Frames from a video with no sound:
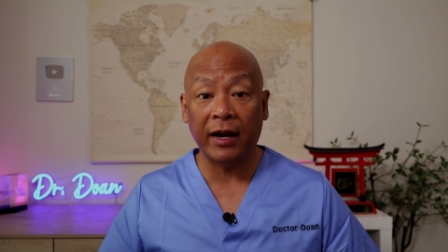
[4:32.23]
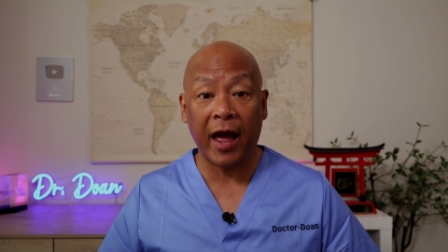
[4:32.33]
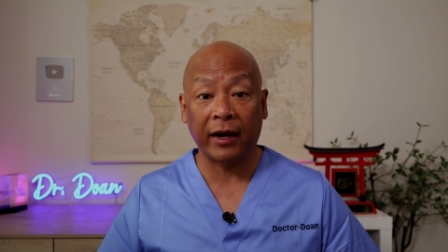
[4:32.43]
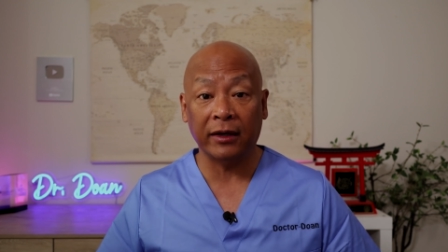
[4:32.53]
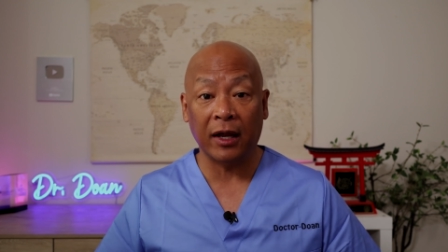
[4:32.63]
an
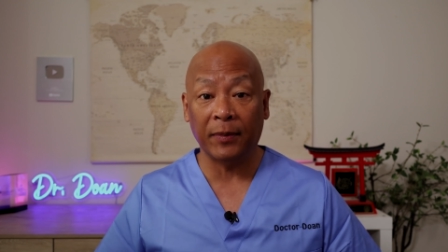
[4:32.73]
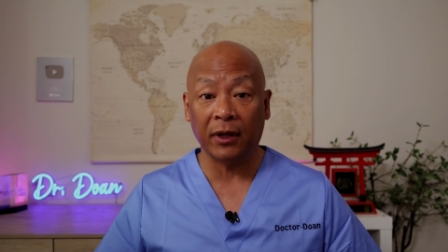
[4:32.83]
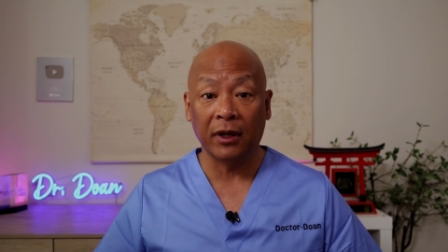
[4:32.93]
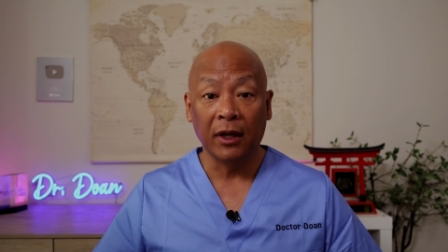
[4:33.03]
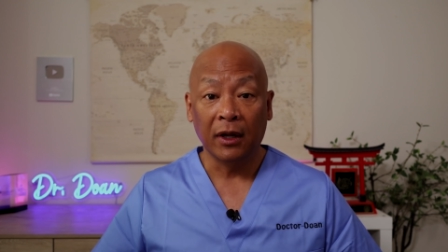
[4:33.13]

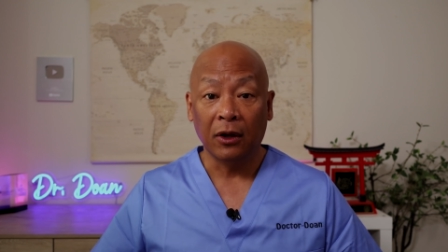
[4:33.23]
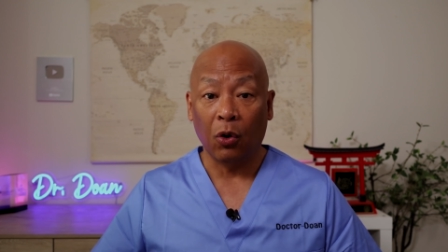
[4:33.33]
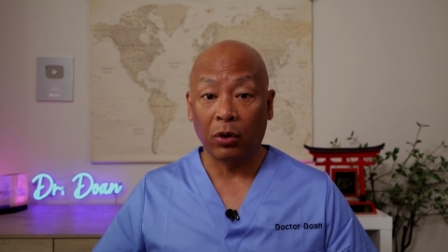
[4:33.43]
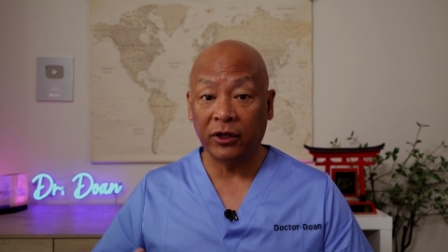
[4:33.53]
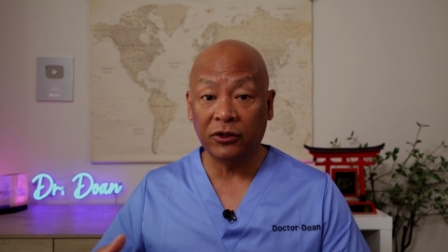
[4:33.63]
academic
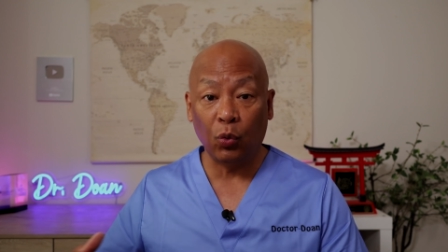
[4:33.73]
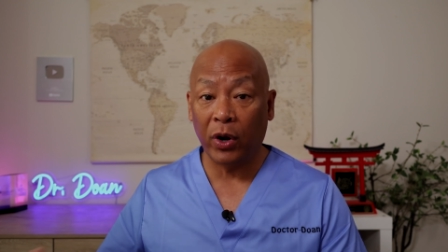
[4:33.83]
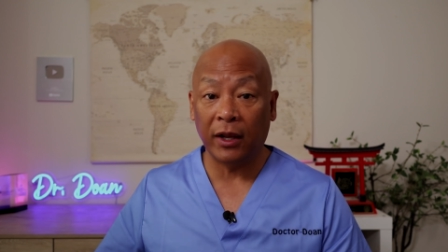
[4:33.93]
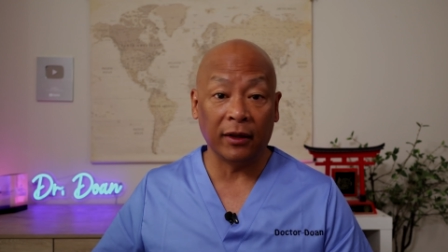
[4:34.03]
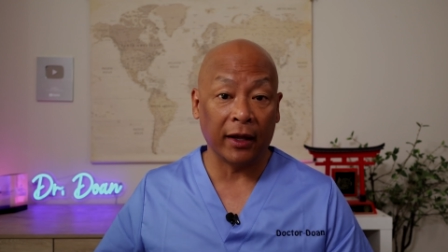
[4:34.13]
or just don't
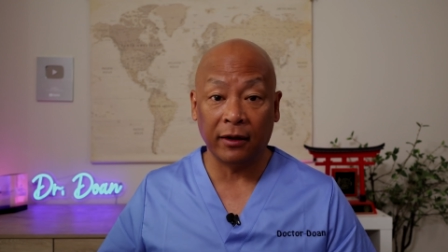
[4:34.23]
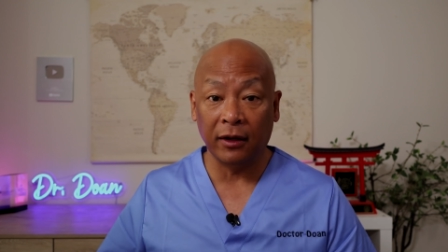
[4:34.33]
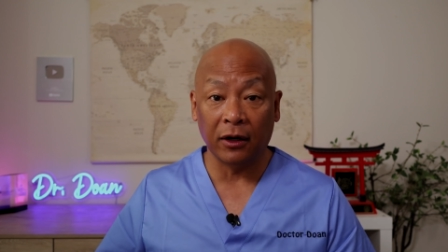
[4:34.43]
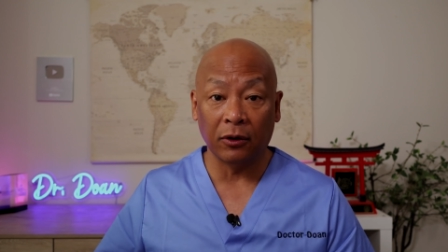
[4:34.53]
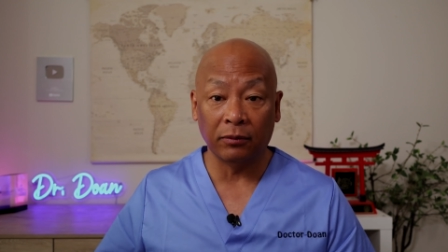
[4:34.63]
want to like,
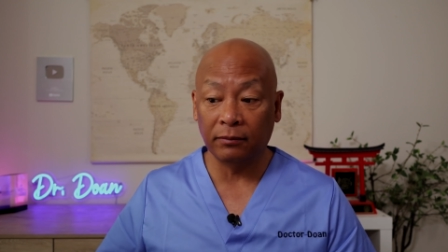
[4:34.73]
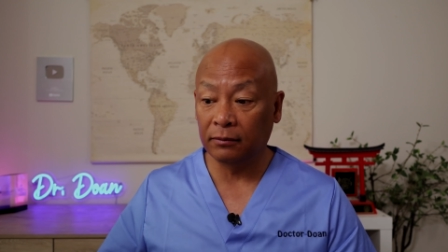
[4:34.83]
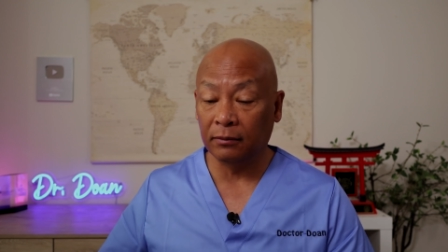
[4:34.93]
you know,